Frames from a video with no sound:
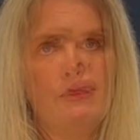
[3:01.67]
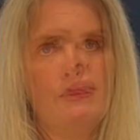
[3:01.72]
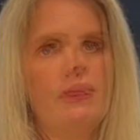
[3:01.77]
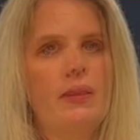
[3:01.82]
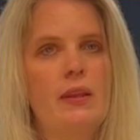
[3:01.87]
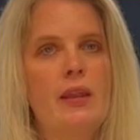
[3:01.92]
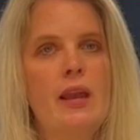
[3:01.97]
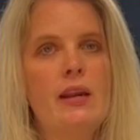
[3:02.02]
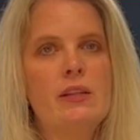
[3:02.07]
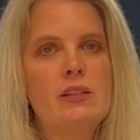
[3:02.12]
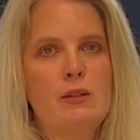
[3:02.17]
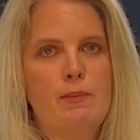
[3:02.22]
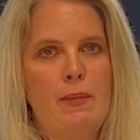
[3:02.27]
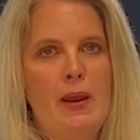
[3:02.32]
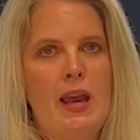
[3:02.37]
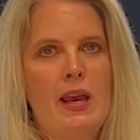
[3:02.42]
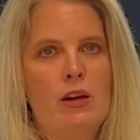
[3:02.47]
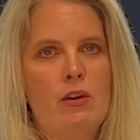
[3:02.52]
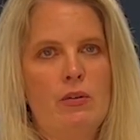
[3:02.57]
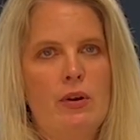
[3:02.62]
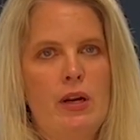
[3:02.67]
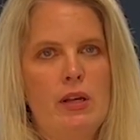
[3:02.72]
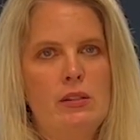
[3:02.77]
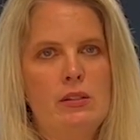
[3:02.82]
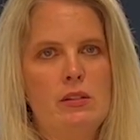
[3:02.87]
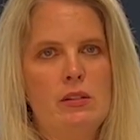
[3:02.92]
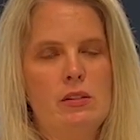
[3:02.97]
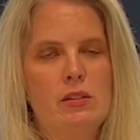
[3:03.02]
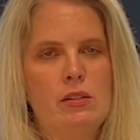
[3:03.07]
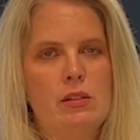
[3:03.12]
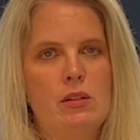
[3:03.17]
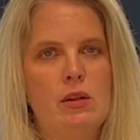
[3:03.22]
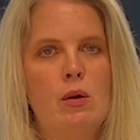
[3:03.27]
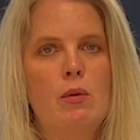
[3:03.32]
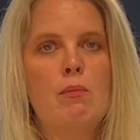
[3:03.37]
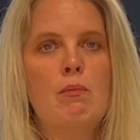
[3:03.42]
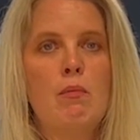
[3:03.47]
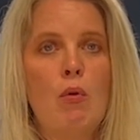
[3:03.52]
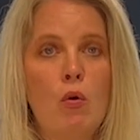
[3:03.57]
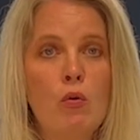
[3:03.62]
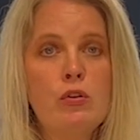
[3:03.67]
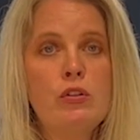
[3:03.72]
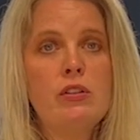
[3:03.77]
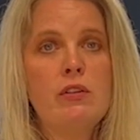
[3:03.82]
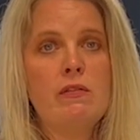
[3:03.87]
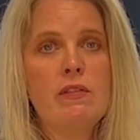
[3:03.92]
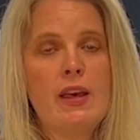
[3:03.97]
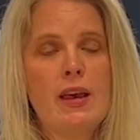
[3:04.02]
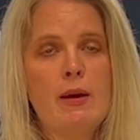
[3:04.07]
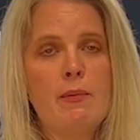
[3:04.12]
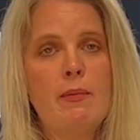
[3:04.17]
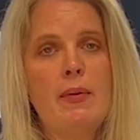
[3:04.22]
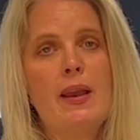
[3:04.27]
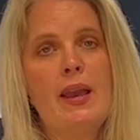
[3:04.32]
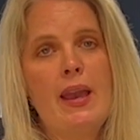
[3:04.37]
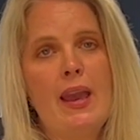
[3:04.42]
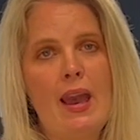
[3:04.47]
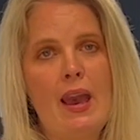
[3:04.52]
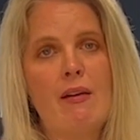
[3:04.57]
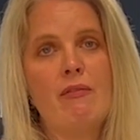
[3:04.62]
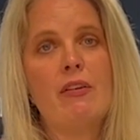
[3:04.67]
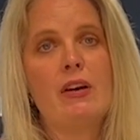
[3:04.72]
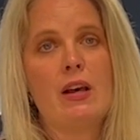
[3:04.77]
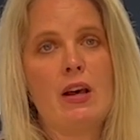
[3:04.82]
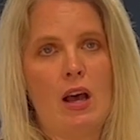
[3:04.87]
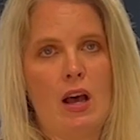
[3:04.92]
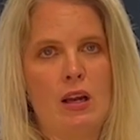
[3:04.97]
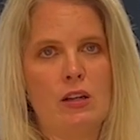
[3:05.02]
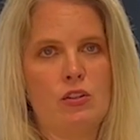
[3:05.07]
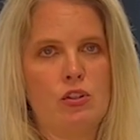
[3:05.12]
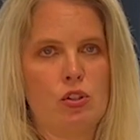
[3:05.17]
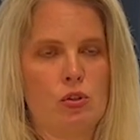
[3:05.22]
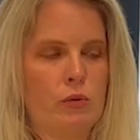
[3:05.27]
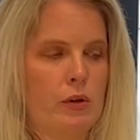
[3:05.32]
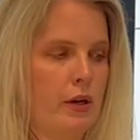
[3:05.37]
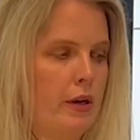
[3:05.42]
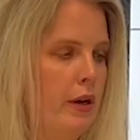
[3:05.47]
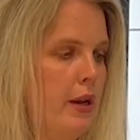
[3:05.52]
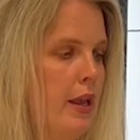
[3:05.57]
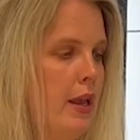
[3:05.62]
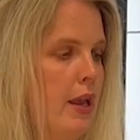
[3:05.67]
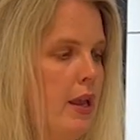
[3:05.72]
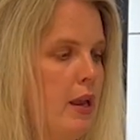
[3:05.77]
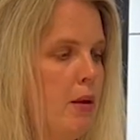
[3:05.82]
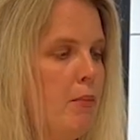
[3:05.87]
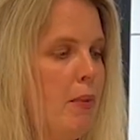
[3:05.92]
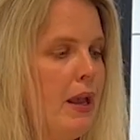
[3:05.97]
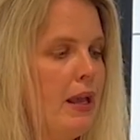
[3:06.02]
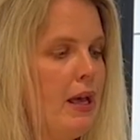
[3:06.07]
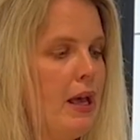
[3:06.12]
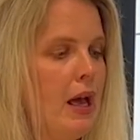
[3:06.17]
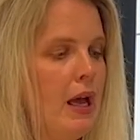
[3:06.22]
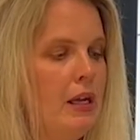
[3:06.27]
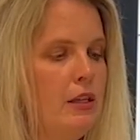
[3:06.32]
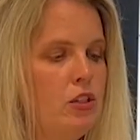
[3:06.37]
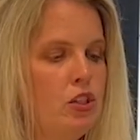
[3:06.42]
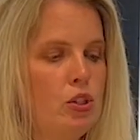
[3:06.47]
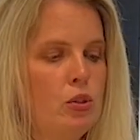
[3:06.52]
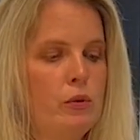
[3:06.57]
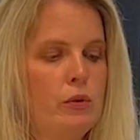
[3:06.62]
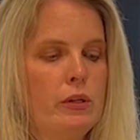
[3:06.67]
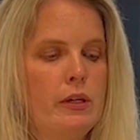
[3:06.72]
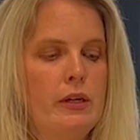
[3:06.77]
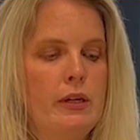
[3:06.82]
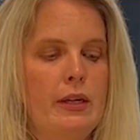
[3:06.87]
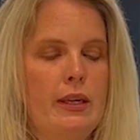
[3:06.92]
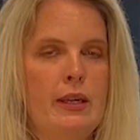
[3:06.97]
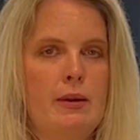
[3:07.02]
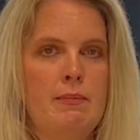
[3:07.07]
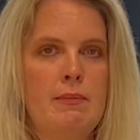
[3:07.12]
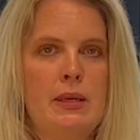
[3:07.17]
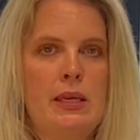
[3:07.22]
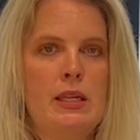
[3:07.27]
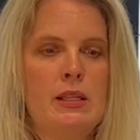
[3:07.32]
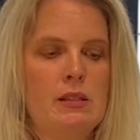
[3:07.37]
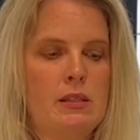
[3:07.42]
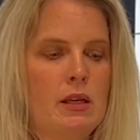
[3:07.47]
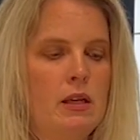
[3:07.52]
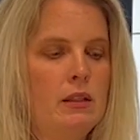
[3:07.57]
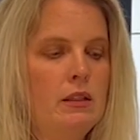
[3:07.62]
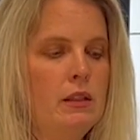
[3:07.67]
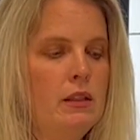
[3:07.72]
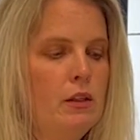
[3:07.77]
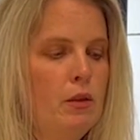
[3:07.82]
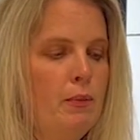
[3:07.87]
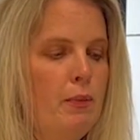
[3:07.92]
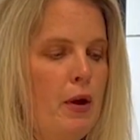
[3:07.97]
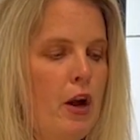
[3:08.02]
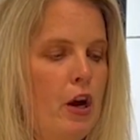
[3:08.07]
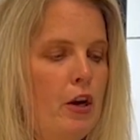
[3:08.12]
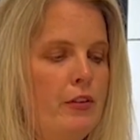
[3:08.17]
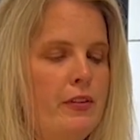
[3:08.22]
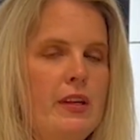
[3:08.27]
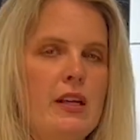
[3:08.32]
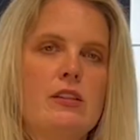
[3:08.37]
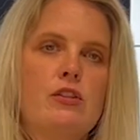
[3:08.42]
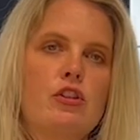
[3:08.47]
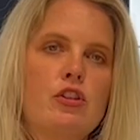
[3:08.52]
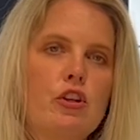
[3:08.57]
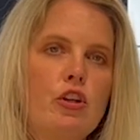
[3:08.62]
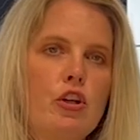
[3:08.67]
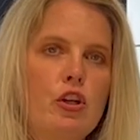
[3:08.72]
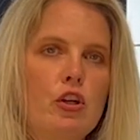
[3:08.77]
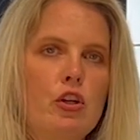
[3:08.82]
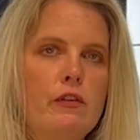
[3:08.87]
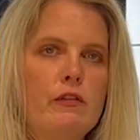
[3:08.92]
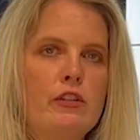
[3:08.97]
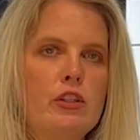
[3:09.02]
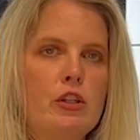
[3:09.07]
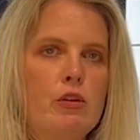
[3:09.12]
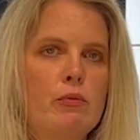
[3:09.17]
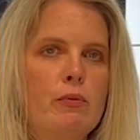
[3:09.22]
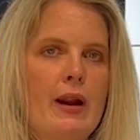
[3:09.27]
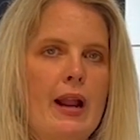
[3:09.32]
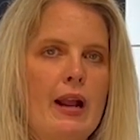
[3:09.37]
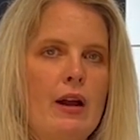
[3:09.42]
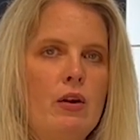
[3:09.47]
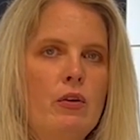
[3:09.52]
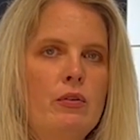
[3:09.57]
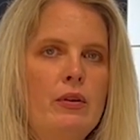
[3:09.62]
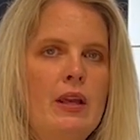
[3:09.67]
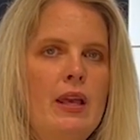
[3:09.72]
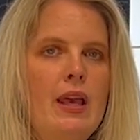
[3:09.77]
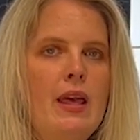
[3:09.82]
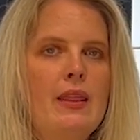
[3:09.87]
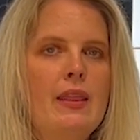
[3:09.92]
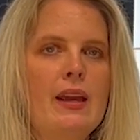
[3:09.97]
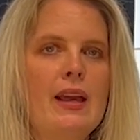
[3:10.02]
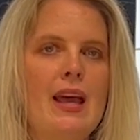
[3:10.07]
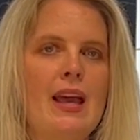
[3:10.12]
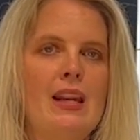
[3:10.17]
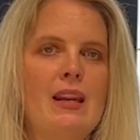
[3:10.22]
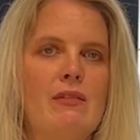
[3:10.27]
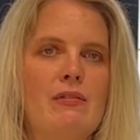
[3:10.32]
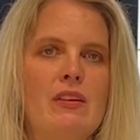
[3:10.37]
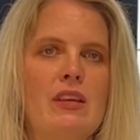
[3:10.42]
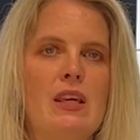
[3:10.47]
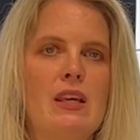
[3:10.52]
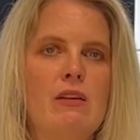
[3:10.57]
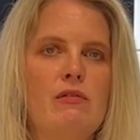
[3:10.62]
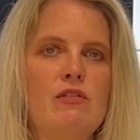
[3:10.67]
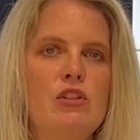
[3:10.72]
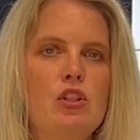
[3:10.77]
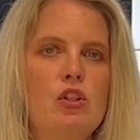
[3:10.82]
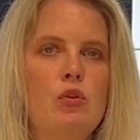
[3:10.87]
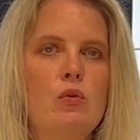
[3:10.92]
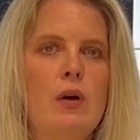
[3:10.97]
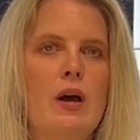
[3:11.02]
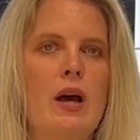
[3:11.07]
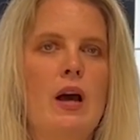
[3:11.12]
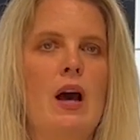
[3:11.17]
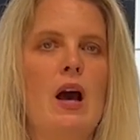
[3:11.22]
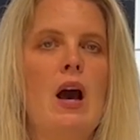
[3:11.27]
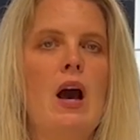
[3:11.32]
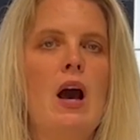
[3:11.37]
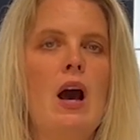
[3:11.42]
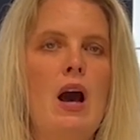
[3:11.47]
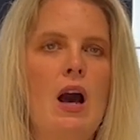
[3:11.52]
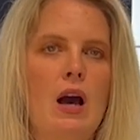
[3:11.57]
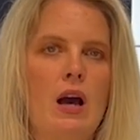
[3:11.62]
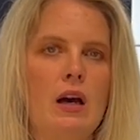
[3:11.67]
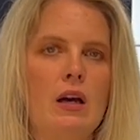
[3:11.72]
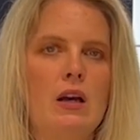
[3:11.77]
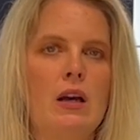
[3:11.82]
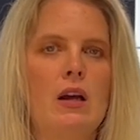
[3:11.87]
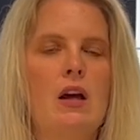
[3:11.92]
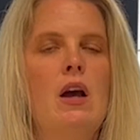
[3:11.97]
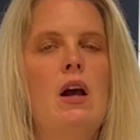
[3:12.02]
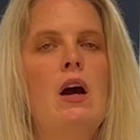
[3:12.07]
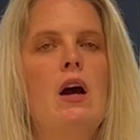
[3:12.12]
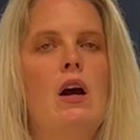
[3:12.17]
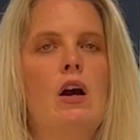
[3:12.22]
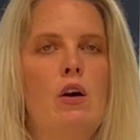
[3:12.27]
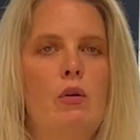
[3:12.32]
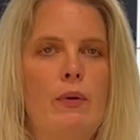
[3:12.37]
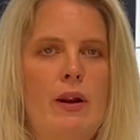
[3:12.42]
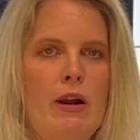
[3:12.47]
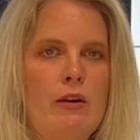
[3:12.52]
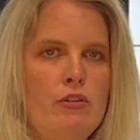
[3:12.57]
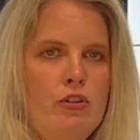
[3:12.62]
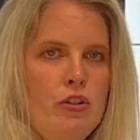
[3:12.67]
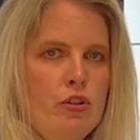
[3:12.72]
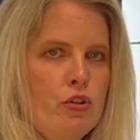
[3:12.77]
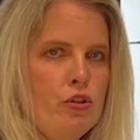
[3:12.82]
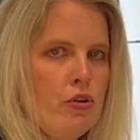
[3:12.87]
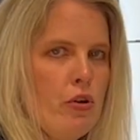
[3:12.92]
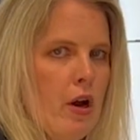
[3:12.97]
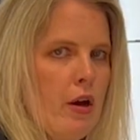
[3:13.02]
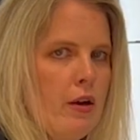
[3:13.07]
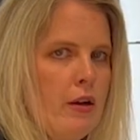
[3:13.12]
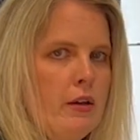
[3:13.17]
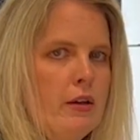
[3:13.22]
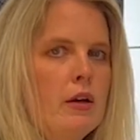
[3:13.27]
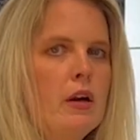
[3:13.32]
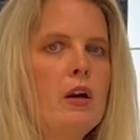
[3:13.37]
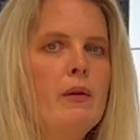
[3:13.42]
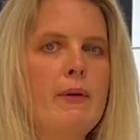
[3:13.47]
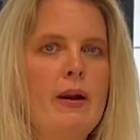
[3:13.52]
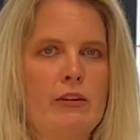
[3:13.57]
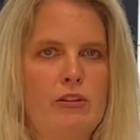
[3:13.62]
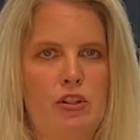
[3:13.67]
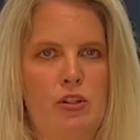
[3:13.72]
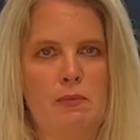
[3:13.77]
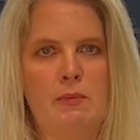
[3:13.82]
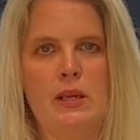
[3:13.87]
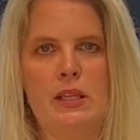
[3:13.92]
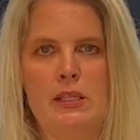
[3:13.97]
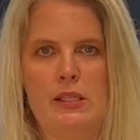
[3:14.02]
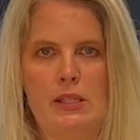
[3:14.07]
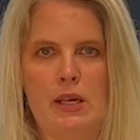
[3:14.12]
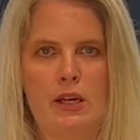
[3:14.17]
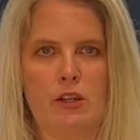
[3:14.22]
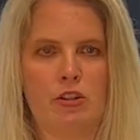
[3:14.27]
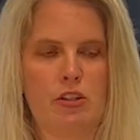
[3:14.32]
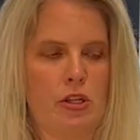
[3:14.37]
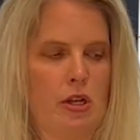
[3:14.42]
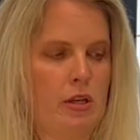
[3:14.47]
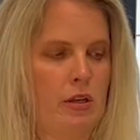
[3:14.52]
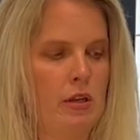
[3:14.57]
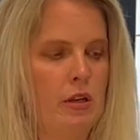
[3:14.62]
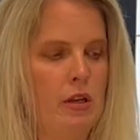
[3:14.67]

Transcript: The next backrests, most of them have a contour. And by contour, it means a little part that's curved around that kind of gives you a hug around your trunk, around your midsection.